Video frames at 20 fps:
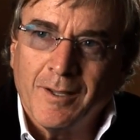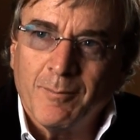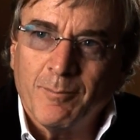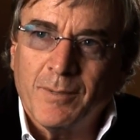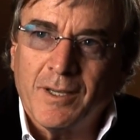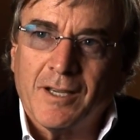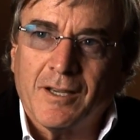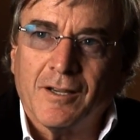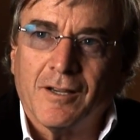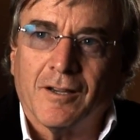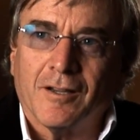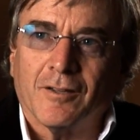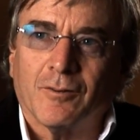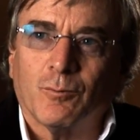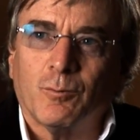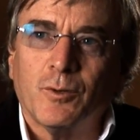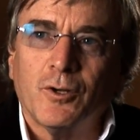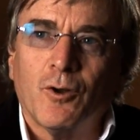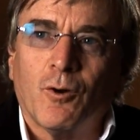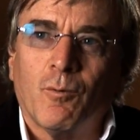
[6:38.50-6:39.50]
because
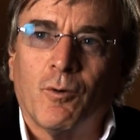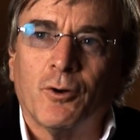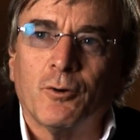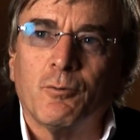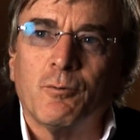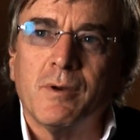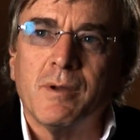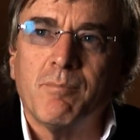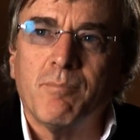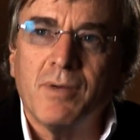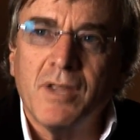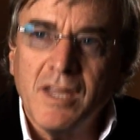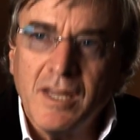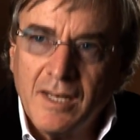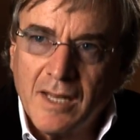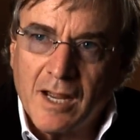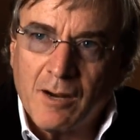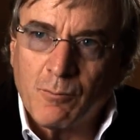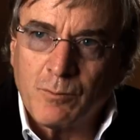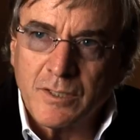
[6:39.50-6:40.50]
we don't want to
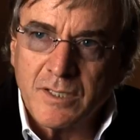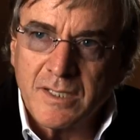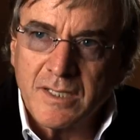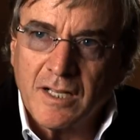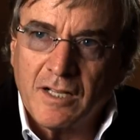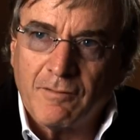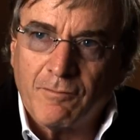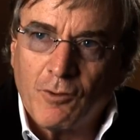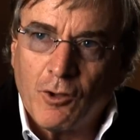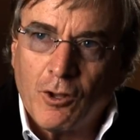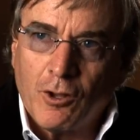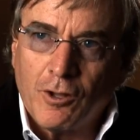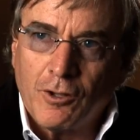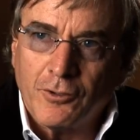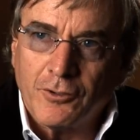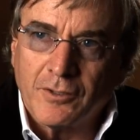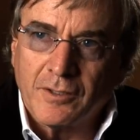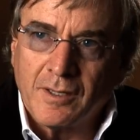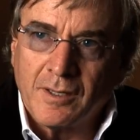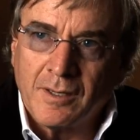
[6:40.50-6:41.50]
repeat ourselves all
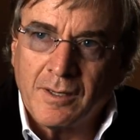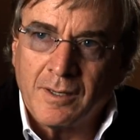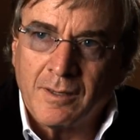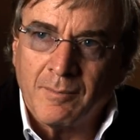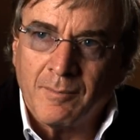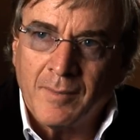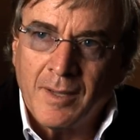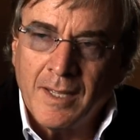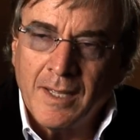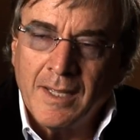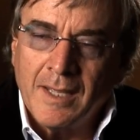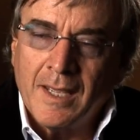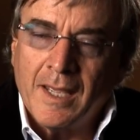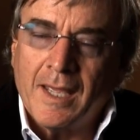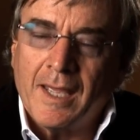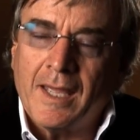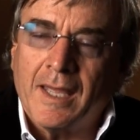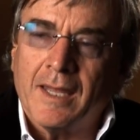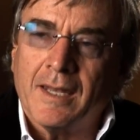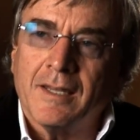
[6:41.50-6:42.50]
the time.
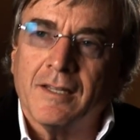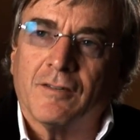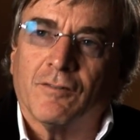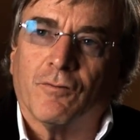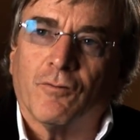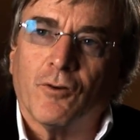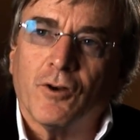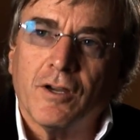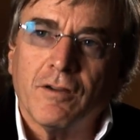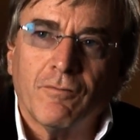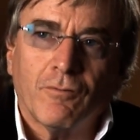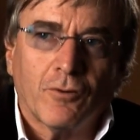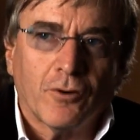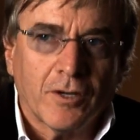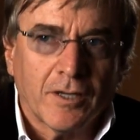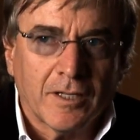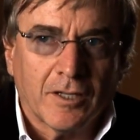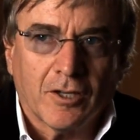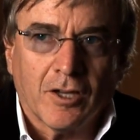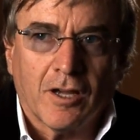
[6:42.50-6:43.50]
And it's very,
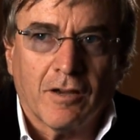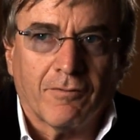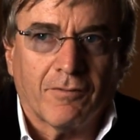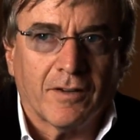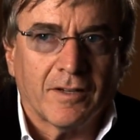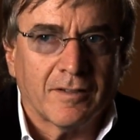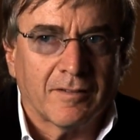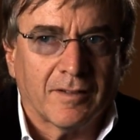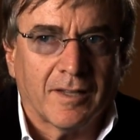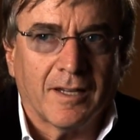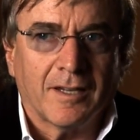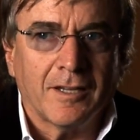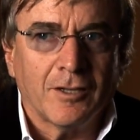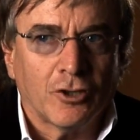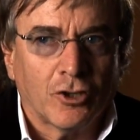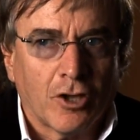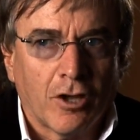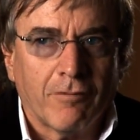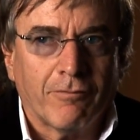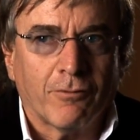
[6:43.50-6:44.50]
very tough, and it's getting
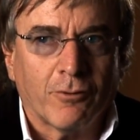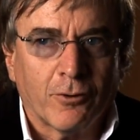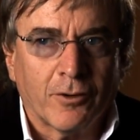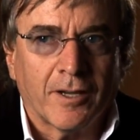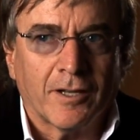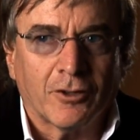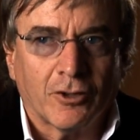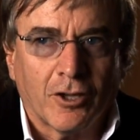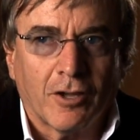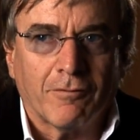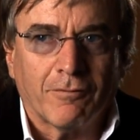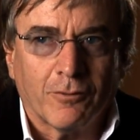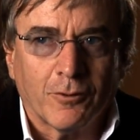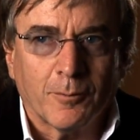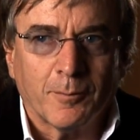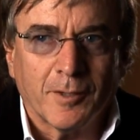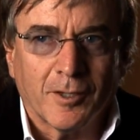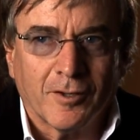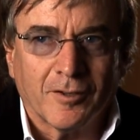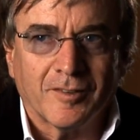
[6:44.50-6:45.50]
tougher and tougher
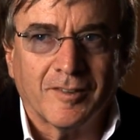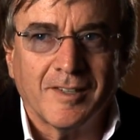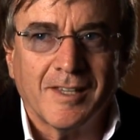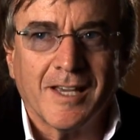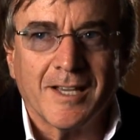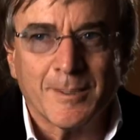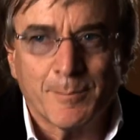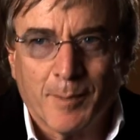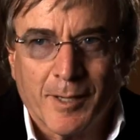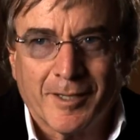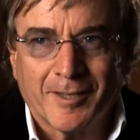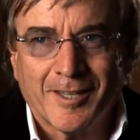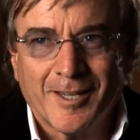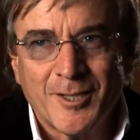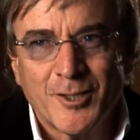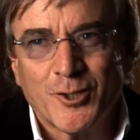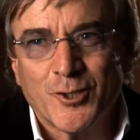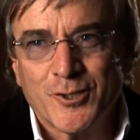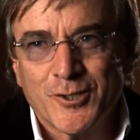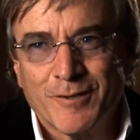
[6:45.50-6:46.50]
because the
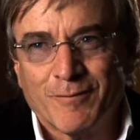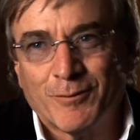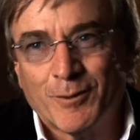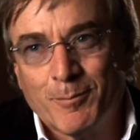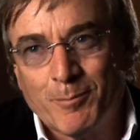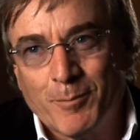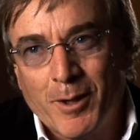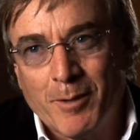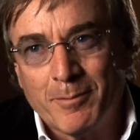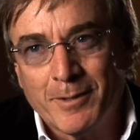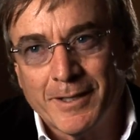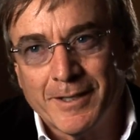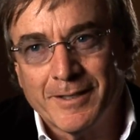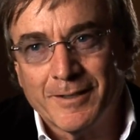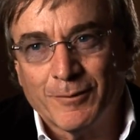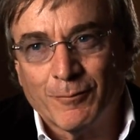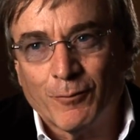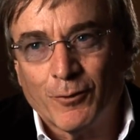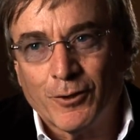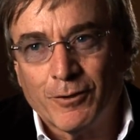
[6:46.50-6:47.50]
expectations of the public
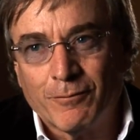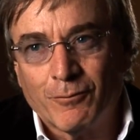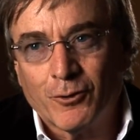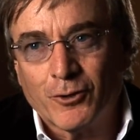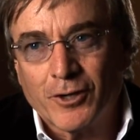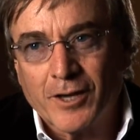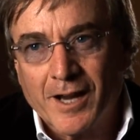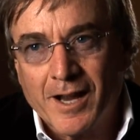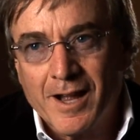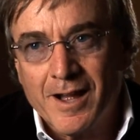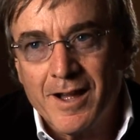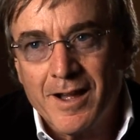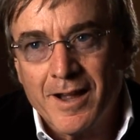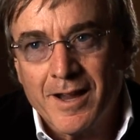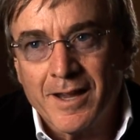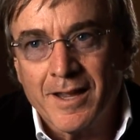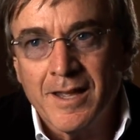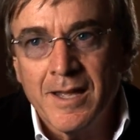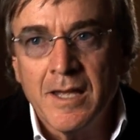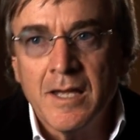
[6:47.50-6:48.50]
is very, very
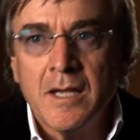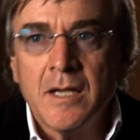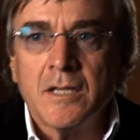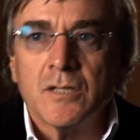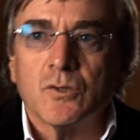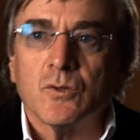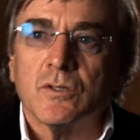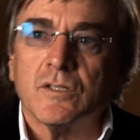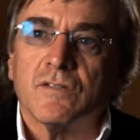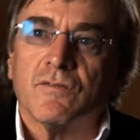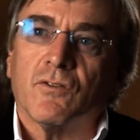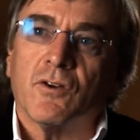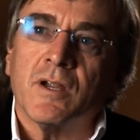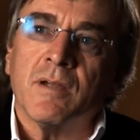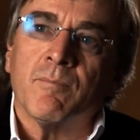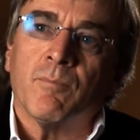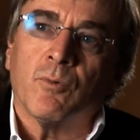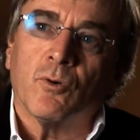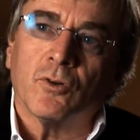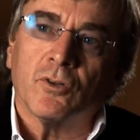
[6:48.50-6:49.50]
high. So it's very
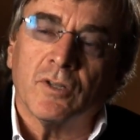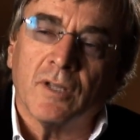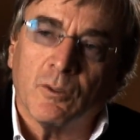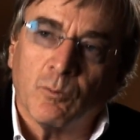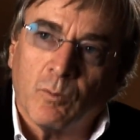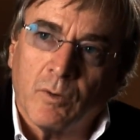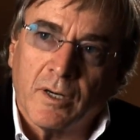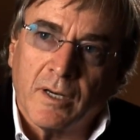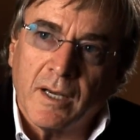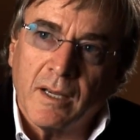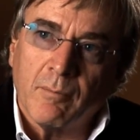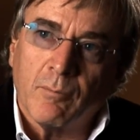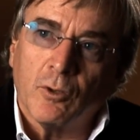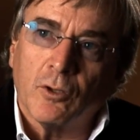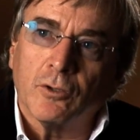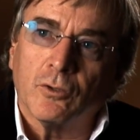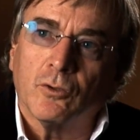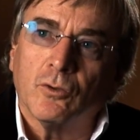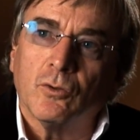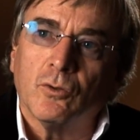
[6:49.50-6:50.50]
important that we're
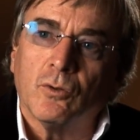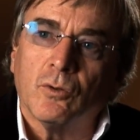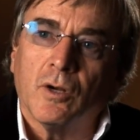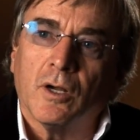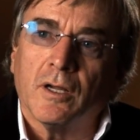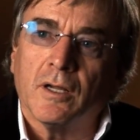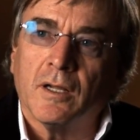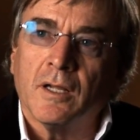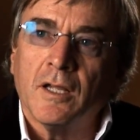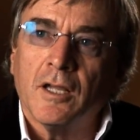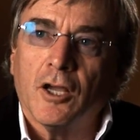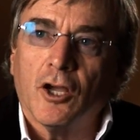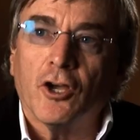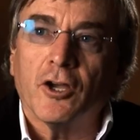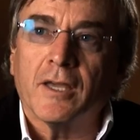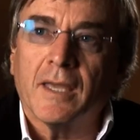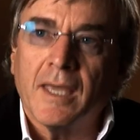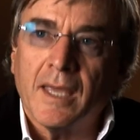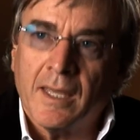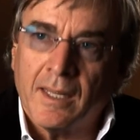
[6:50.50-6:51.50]
able to, uh,
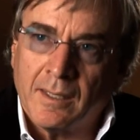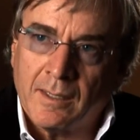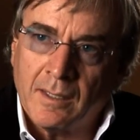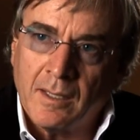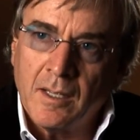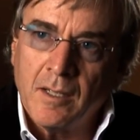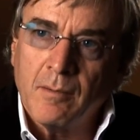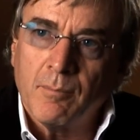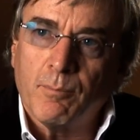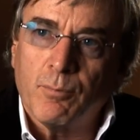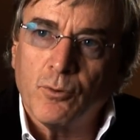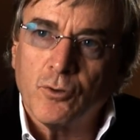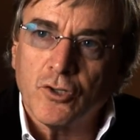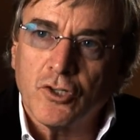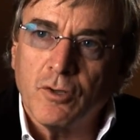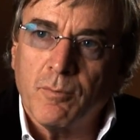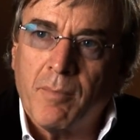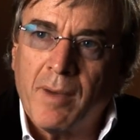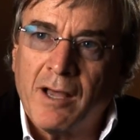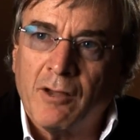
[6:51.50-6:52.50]
again, push
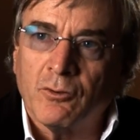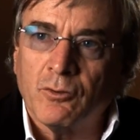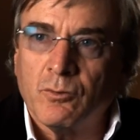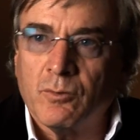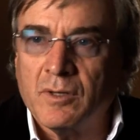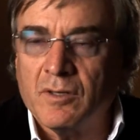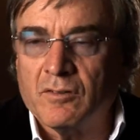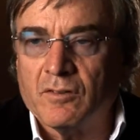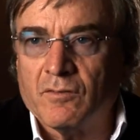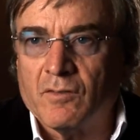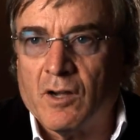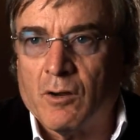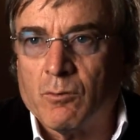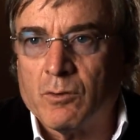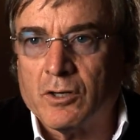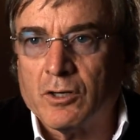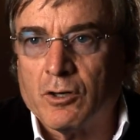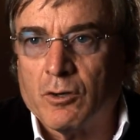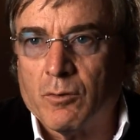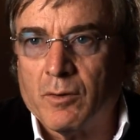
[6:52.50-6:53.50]
the boundaries of
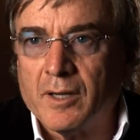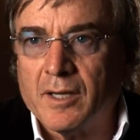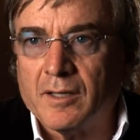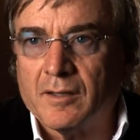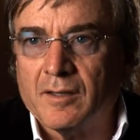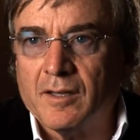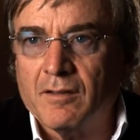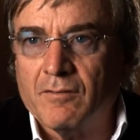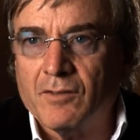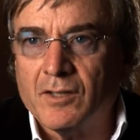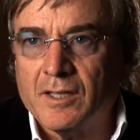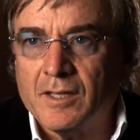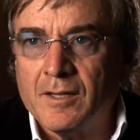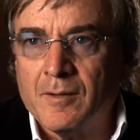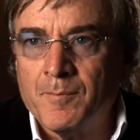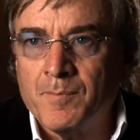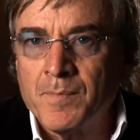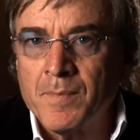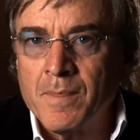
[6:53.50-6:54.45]
our creativity.